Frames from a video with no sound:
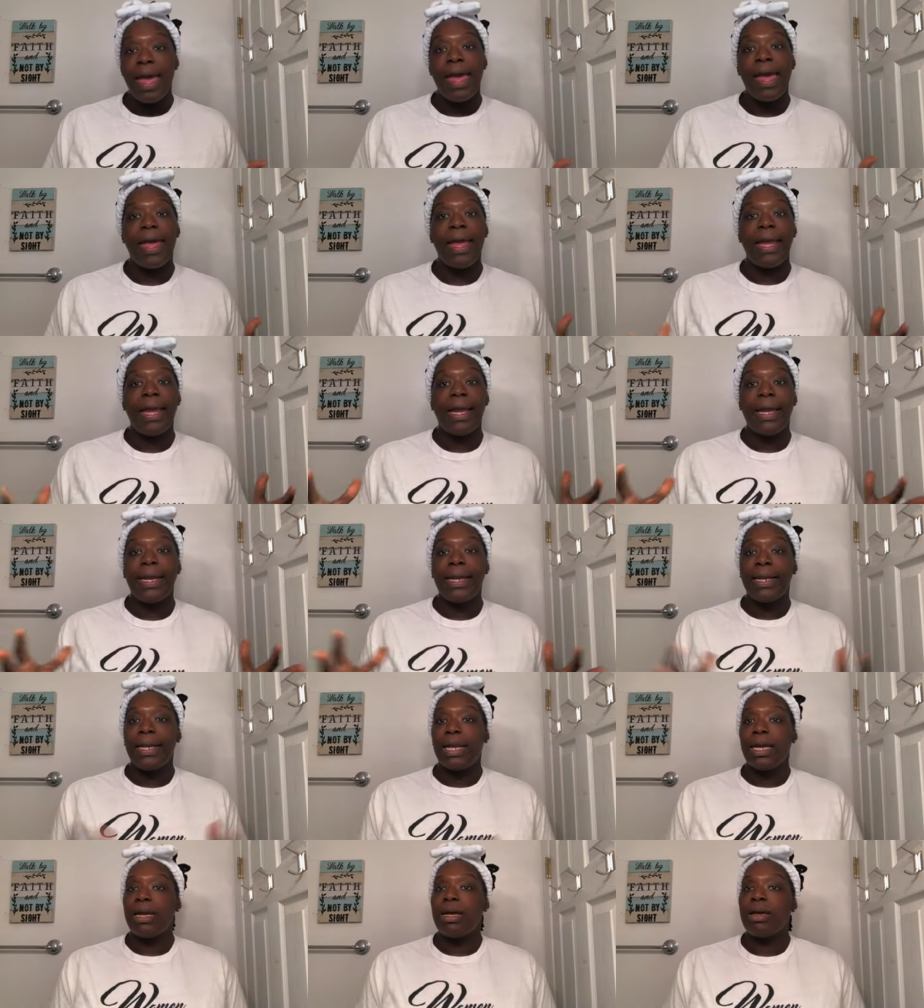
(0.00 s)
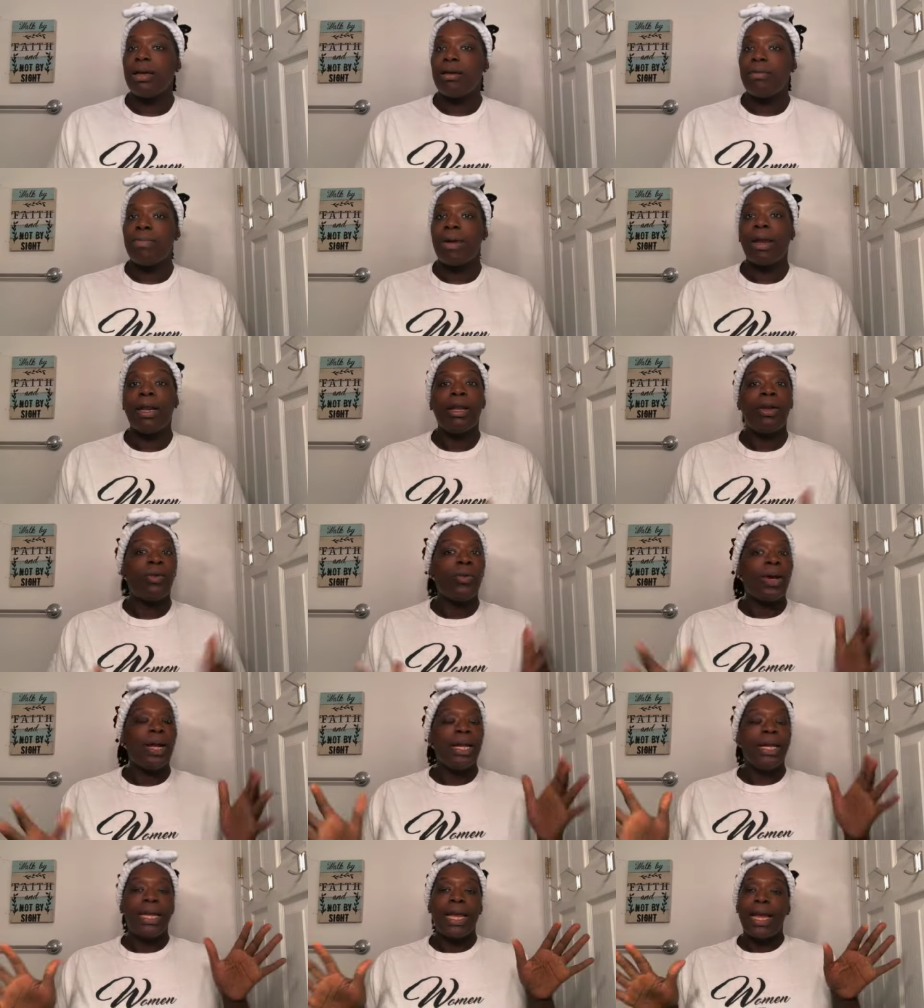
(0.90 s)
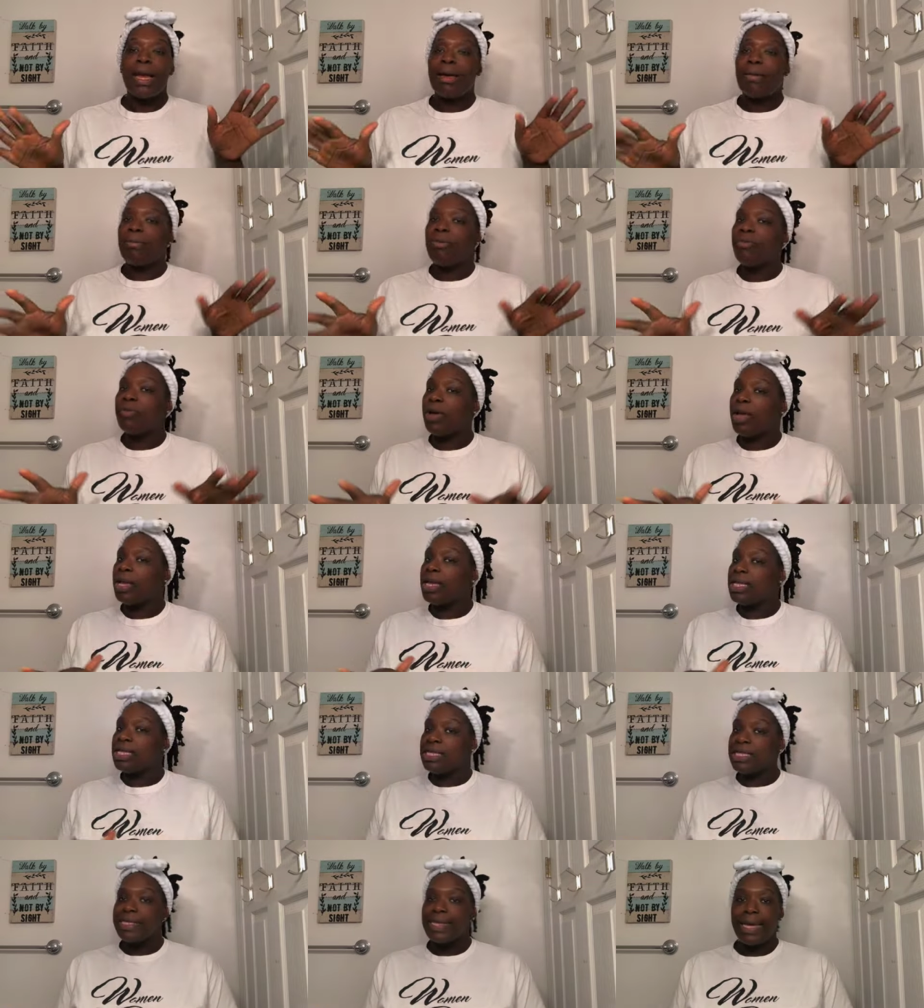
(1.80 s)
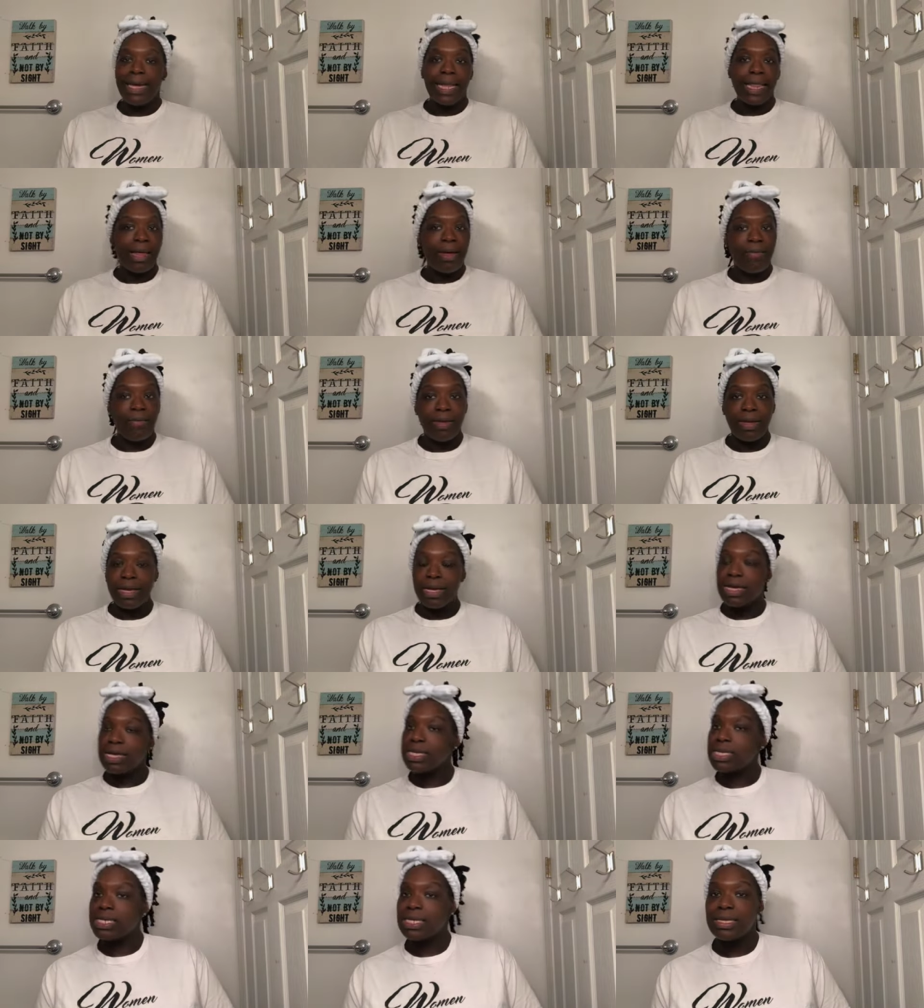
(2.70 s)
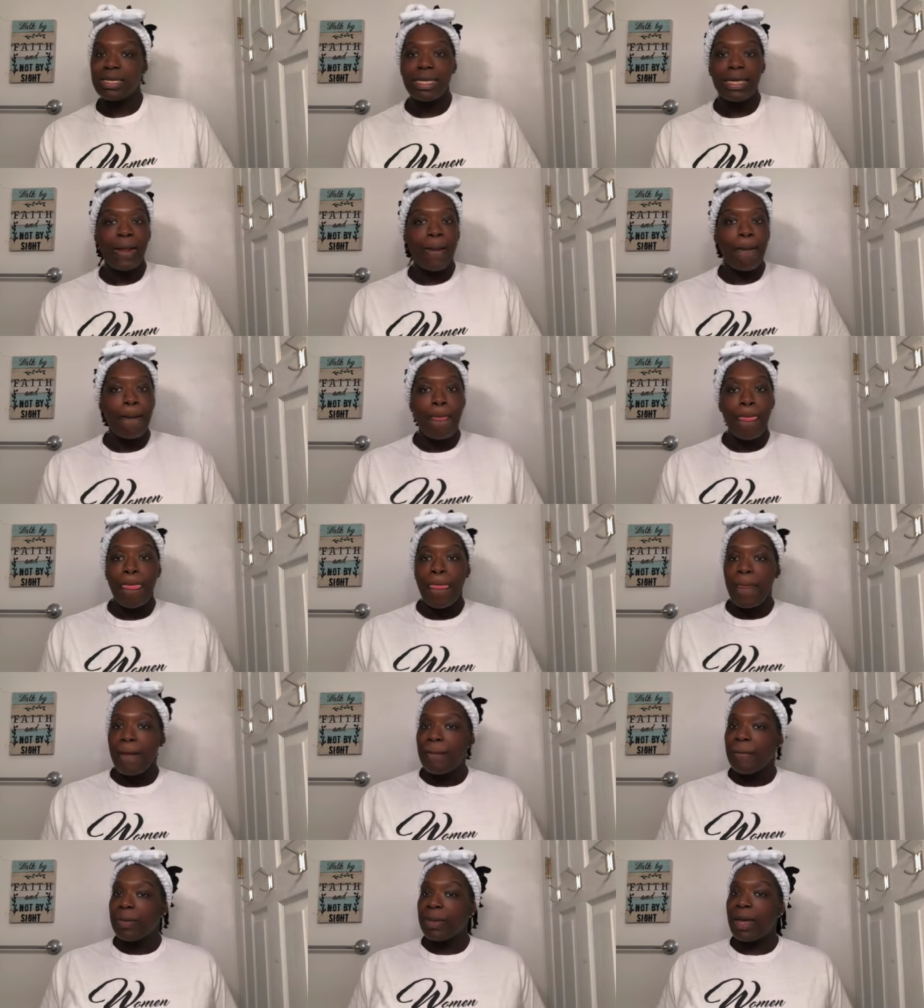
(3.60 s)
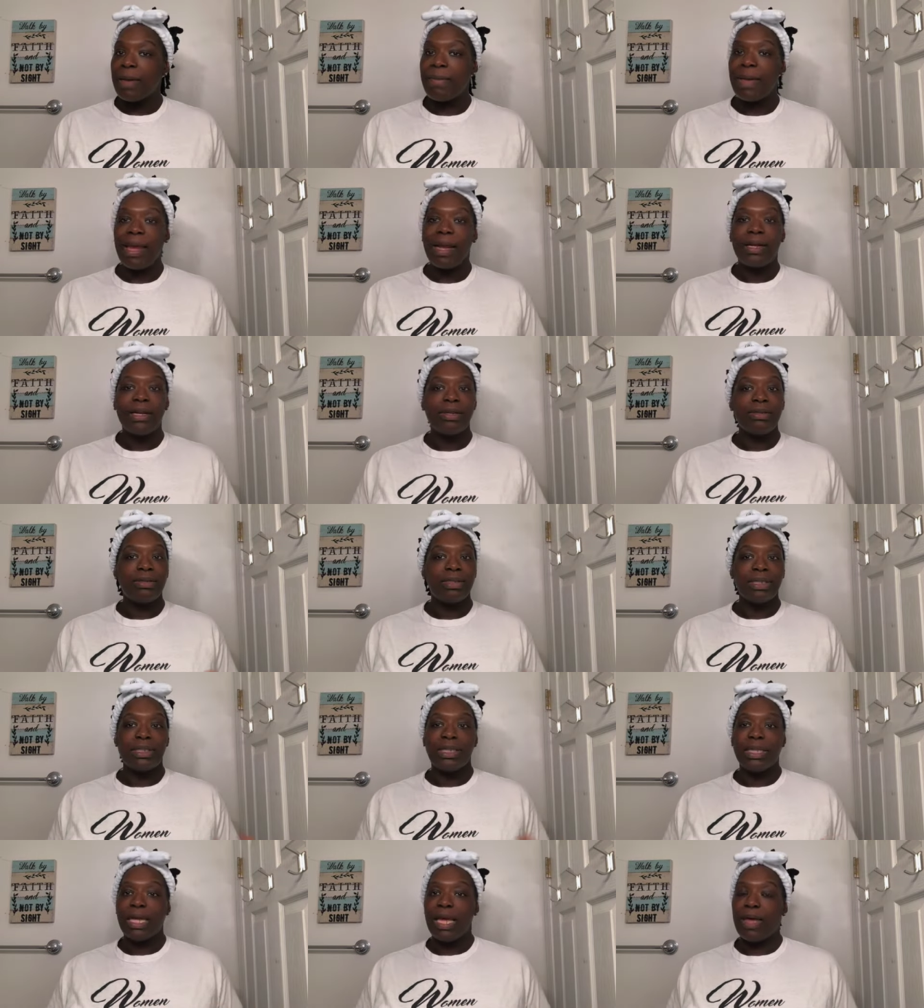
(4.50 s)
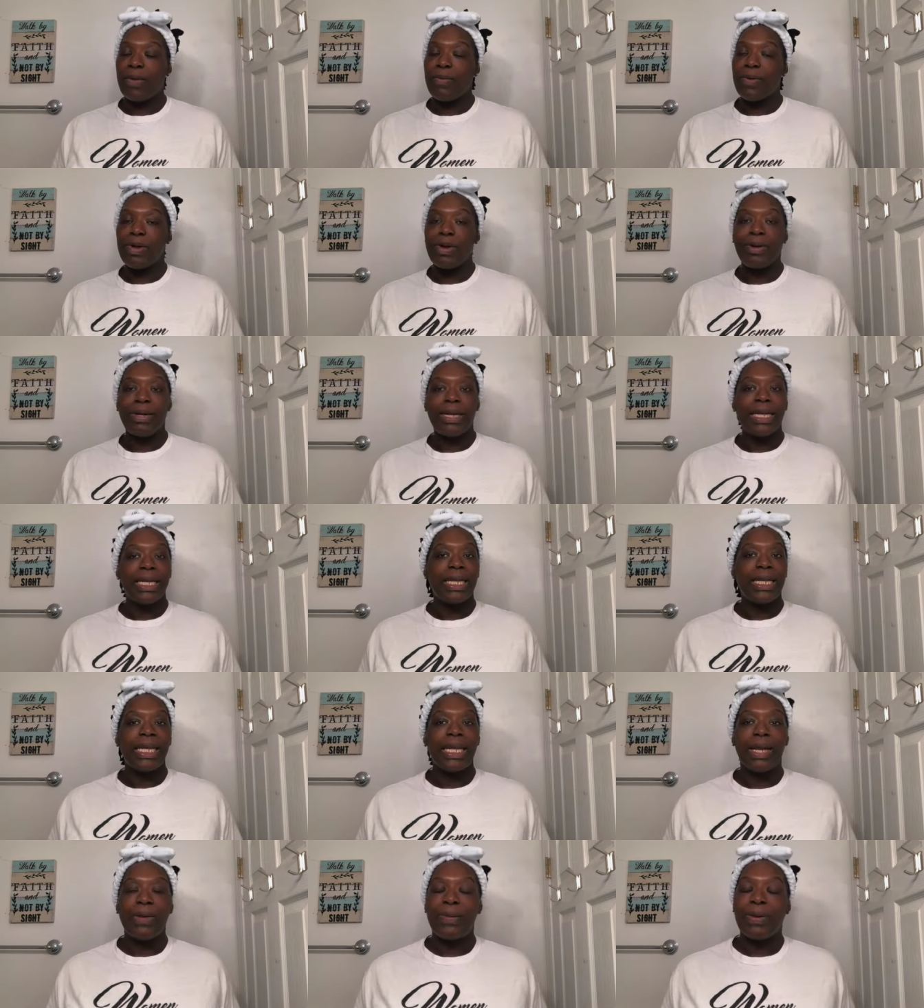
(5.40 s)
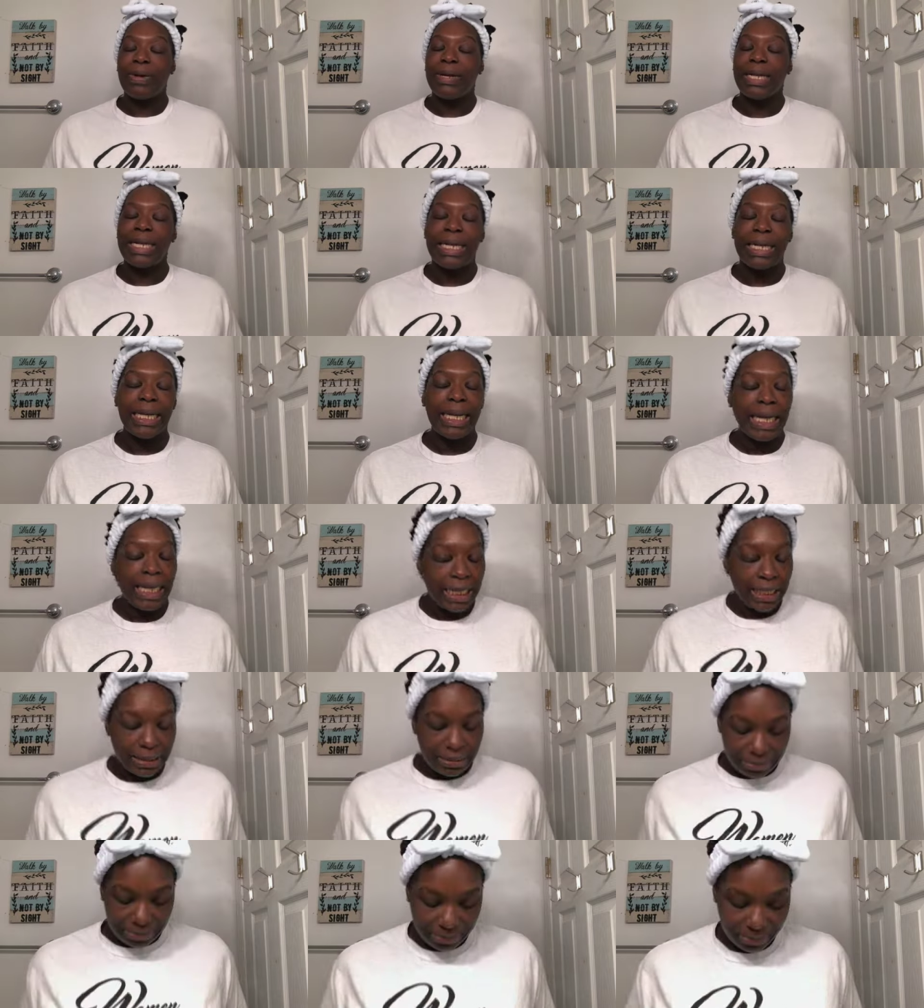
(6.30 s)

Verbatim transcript: And um, I need to wind down before I get into day eleven because I'm hanging on to this thing. We're going to get it in. We're going to get it done.